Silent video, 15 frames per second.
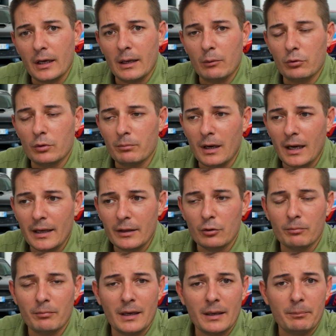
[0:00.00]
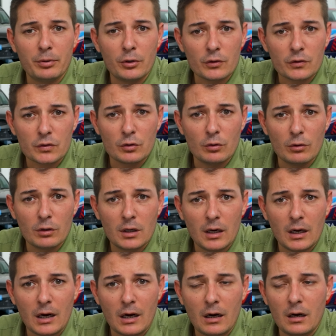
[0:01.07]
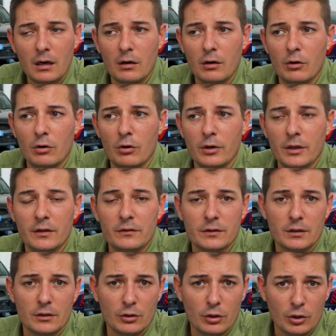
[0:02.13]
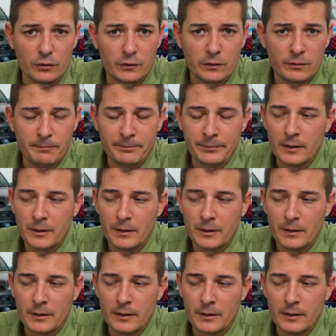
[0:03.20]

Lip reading: I would buy on my personal car, or is it not?